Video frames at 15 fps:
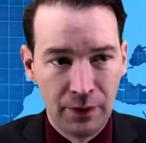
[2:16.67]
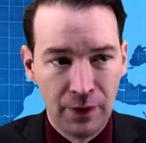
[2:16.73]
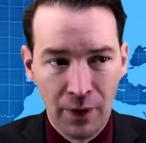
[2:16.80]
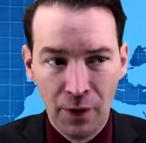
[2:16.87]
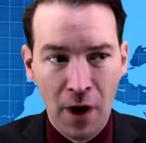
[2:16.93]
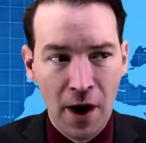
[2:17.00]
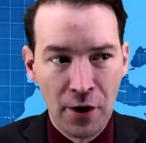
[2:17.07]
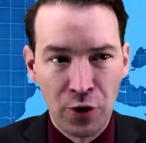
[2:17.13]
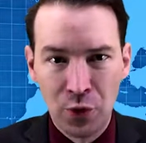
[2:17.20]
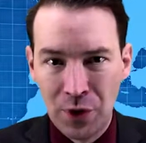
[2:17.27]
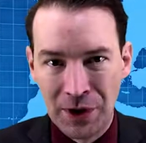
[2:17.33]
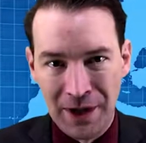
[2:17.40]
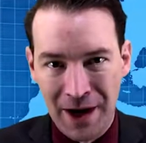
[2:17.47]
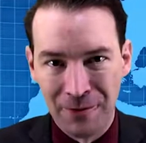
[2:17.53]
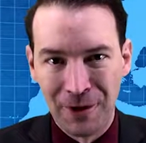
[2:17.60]
They're not
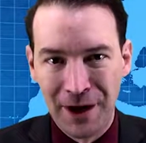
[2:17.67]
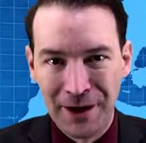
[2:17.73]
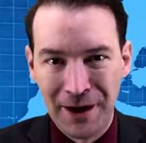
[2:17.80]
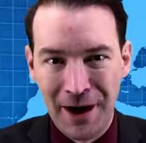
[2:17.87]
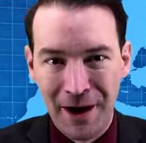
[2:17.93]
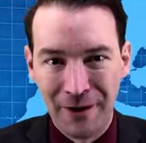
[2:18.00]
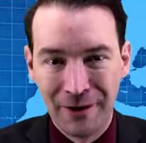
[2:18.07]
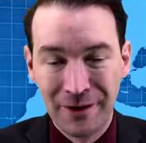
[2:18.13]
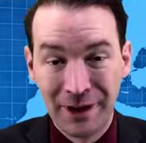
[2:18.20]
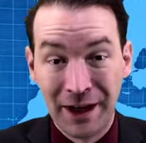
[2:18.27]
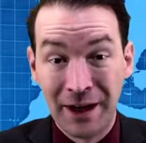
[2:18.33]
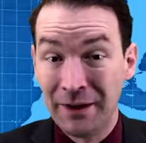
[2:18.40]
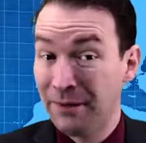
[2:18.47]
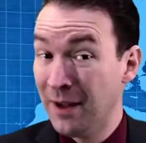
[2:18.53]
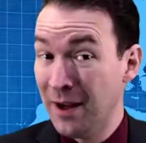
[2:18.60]
doing that right now.
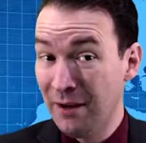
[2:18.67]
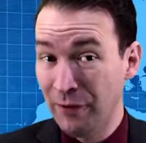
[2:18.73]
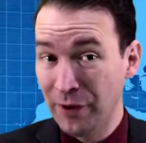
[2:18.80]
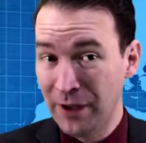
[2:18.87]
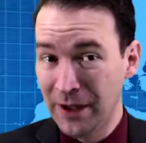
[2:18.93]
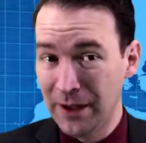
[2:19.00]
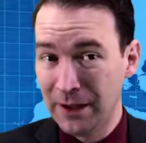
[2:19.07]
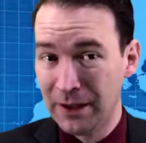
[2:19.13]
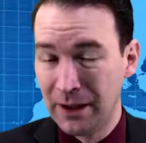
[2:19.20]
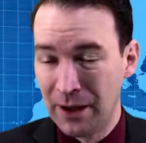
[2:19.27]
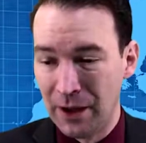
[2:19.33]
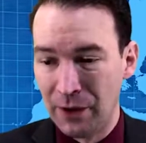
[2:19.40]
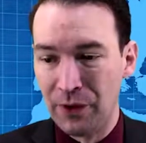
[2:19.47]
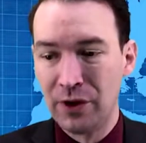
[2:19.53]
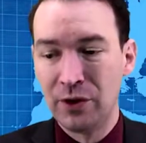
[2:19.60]
And if they ever did,
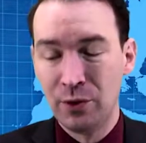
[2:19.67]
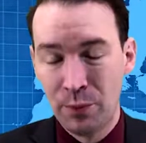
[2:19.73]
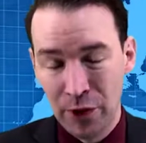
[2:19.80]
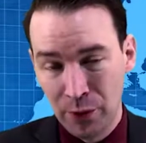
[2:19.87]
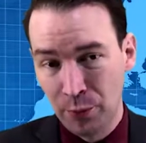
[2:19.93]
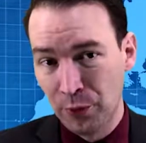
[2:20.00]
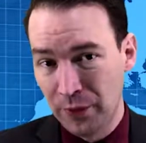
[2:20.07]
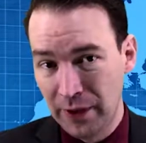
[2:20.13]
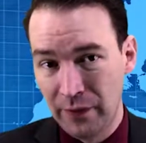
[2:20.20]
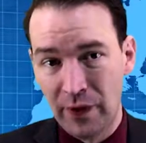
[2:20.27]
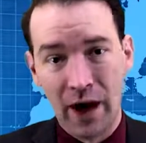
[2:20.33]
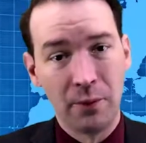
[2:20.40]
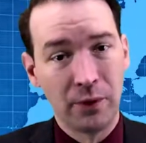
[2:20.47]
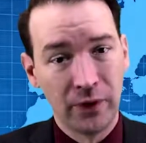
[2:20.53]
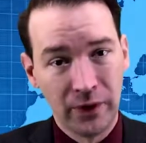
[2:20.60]
then you better believe
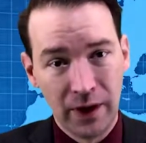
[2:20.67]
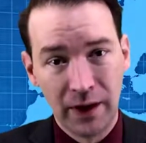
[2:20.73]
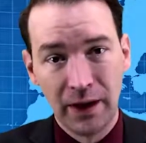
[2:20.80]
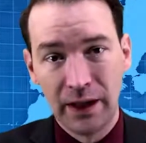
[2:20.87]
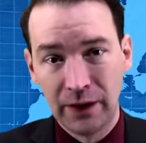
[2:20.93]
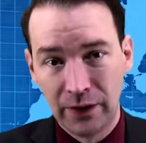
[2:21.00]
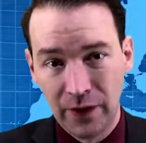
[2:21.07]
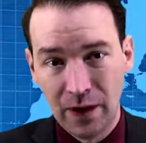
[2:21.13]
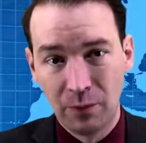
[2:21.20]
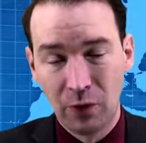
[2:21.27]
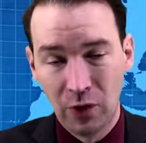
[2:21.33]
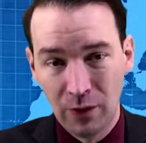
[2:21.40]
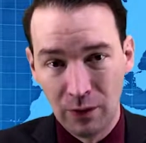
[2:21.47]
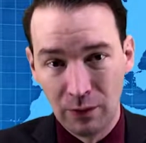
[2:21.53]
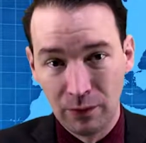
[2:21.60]
that I would stand against them
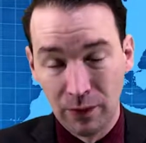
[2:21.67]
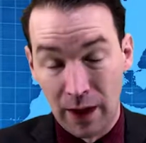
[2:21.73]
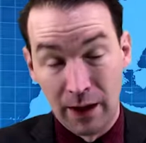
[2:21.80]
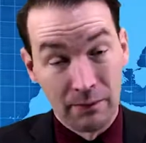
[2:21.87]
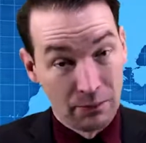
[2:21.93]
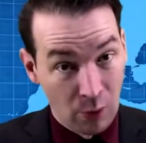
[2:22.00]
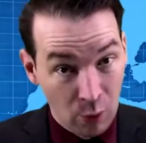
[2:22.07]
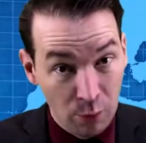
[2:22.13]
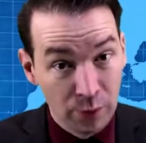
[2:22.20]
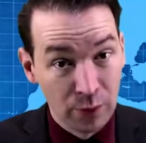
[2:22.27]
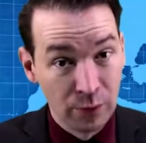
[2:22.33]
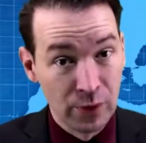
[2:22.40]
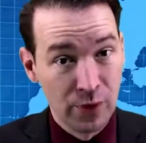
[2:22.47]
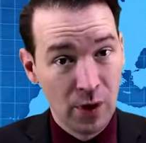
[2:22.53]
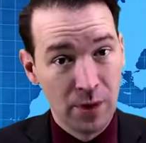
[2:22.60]
too. I hope
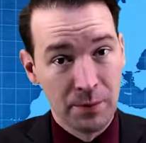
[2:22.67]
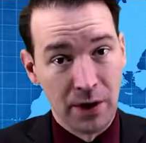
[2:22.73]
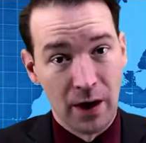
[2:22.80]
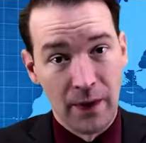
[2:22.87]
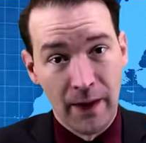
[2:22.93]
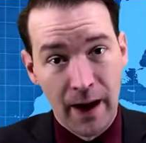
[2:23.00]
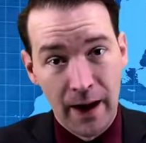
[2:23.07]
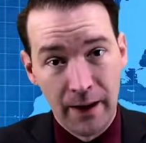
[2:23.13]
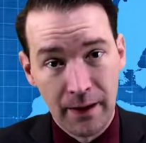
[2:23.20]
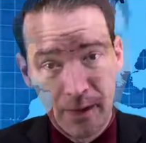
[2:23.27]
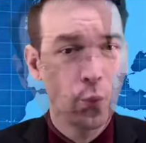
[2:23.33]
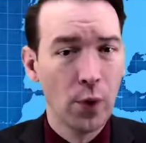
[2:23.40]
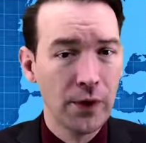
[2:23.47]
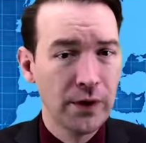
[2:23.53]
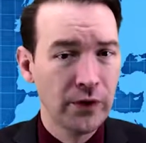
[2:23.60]
you would join me on that.
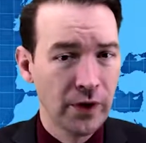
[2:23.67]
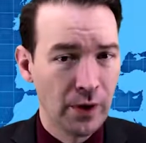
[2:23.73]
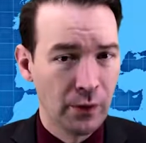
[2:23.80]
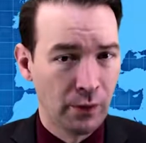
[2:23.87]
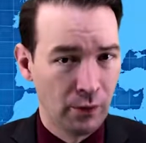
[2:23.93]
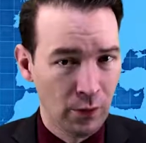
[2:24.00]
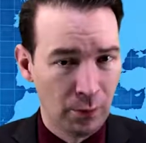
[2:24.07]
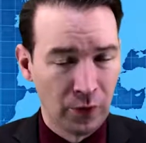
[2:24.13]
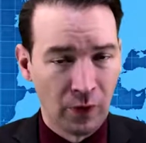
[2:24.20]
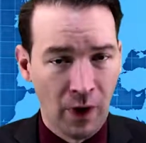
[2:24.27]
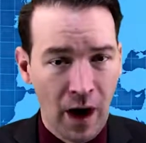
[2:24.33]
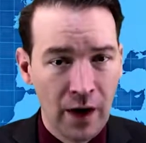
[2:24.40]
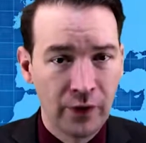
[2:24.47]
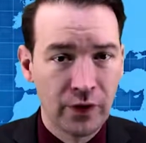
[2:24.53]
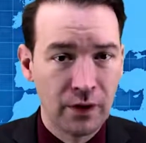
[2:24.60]
What these other groups are
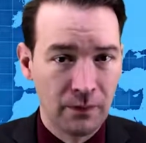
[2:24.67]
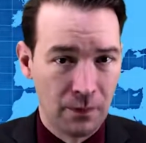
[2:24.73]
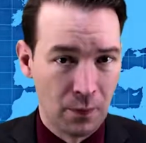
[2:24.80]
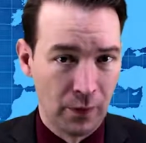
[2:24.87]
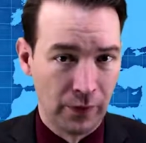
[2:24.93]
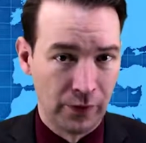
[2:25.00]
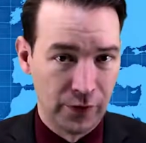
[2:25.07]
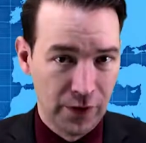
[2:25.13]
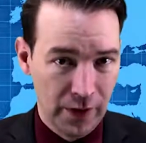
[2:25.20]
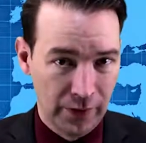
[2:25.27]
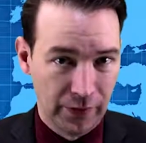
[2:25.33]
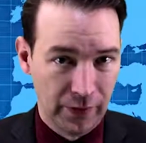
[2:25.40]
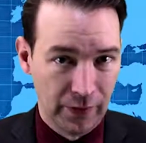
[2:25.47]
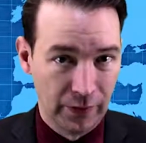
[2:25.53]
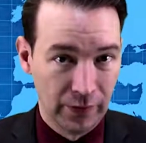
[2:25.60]
asking for is
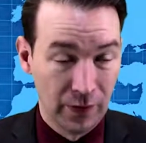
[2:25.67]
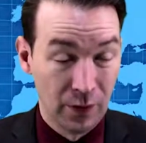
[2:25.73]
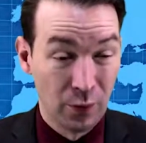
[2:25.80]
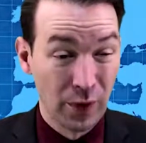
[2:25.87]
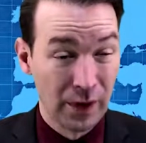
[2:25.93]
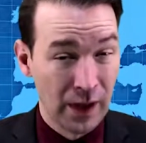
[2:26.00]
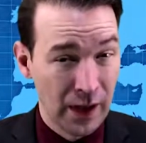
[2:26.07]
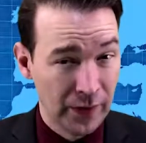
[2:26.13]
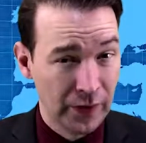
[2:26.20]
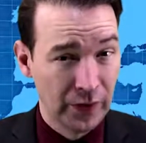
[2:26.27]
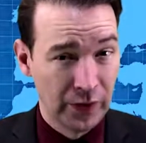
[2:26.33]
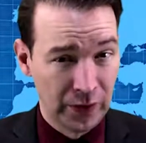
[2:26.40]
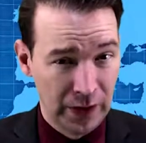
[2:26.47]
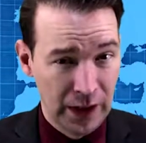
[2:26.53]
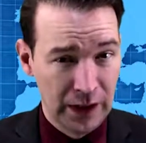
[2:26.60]
justice. What
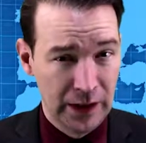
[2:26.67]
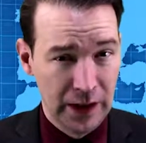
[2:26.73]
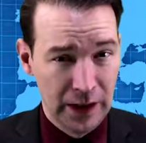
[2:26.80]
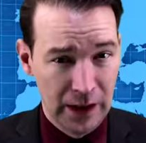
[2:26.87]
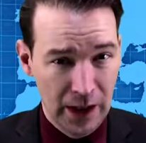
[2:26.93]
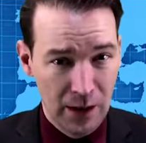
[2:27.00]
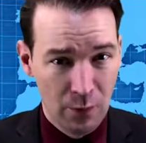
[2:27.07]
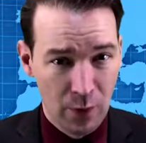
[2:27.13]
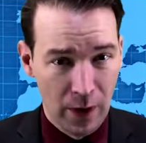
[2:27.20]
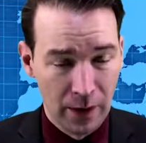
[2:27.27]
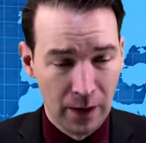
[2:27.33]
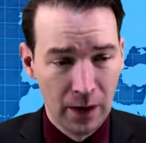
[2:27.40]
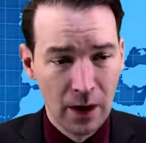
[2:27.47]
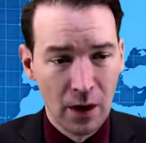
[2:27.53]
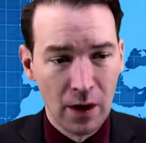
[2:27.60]
Nazis and KKK
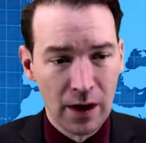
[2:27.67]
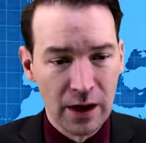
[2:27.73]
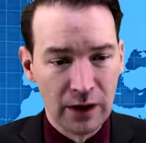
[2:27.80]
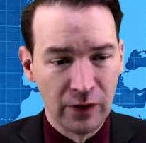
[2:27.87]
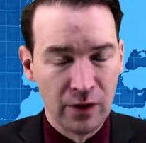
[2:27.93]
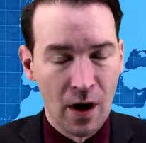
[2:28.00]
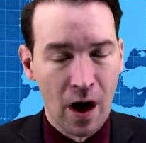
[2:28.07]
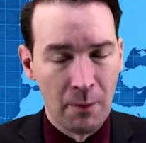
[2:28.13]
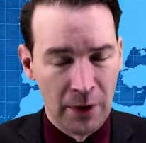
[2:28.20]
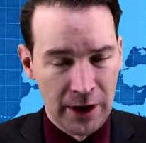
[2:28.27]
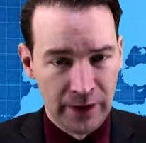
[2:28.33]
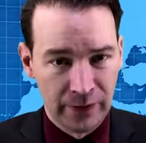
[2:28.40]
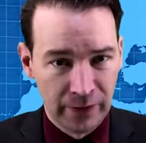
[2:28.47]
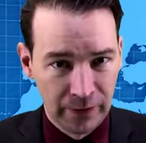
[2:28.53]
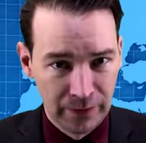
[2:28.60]
want is
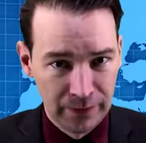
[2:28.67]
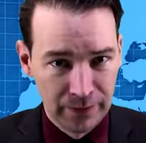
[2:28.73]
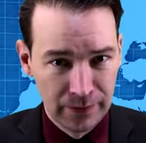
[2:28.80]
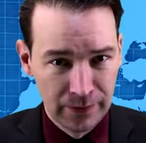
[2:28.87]
dominance.